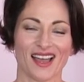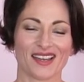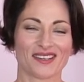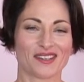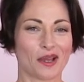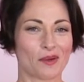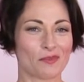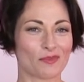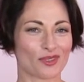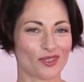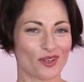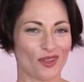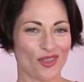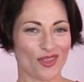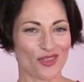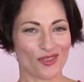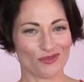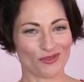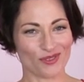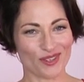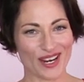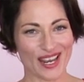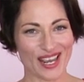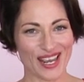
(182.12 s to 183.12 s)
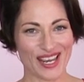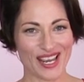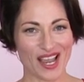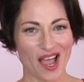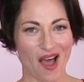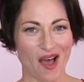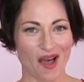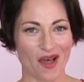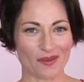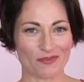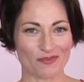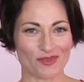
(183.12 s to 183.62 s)
Number three
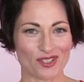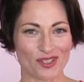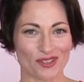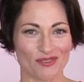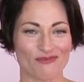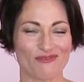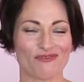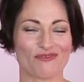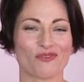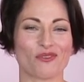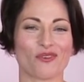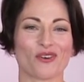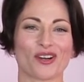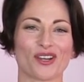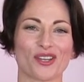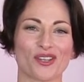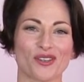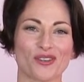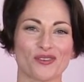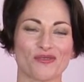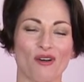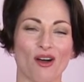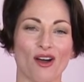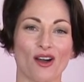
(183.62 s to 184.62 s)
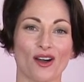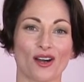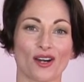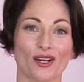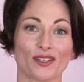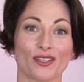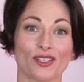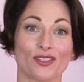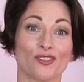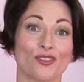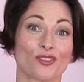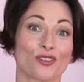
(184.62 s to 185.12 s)
option for you
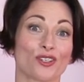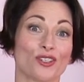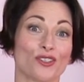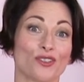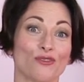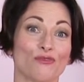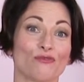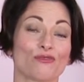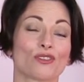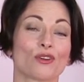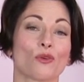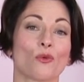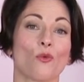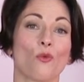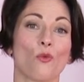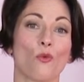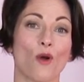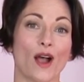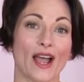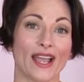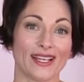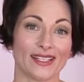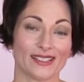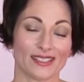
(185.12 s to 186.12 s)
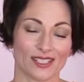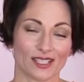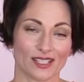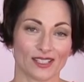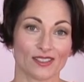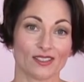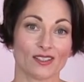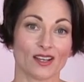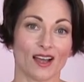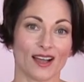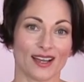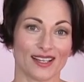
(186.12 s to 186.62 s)
are that you could use white
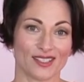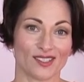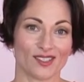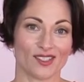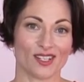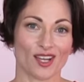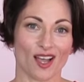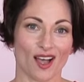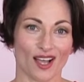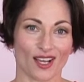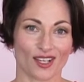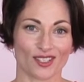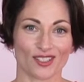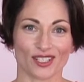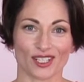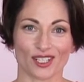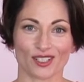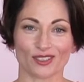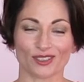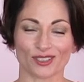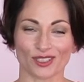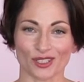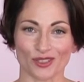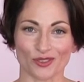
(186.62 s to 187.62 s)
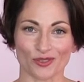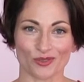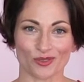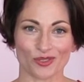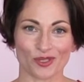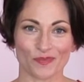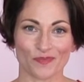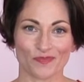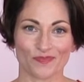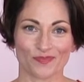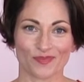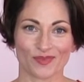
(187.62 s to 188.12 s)
non-toxic glues.
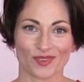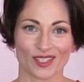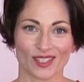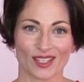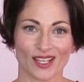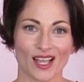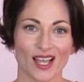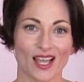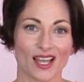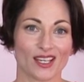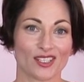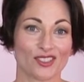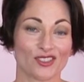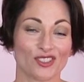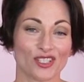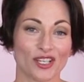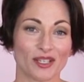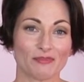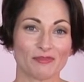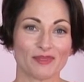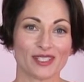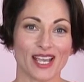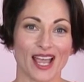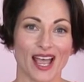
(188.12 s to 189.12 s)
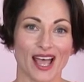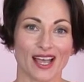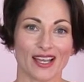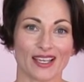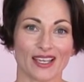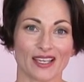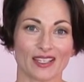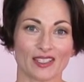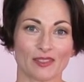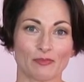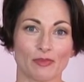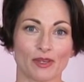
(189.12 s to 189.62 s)
Gem
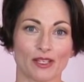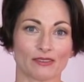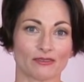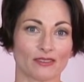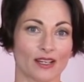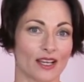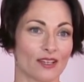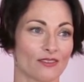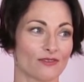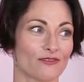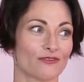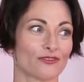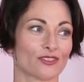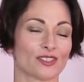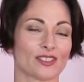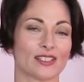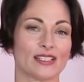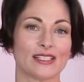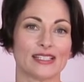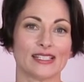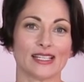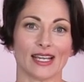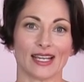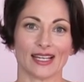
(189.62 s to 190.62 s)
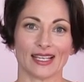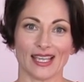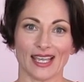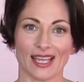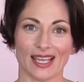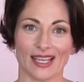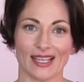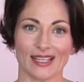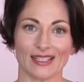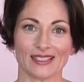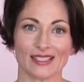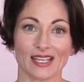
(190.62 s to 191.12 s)
Tac has been around for
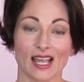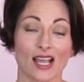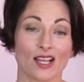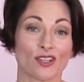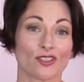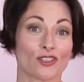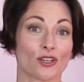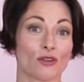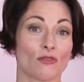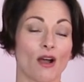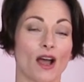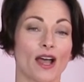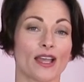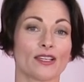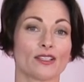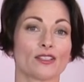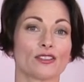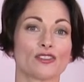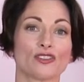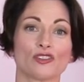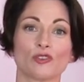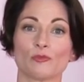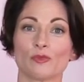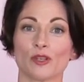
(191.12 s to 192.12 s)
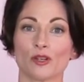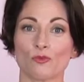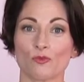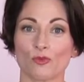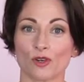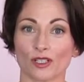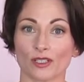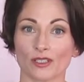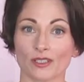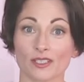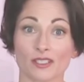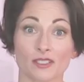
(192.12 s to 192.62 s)
decades, so I assume it
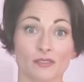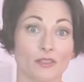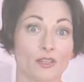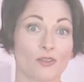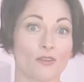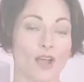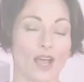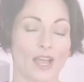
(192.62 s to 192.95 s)
works, though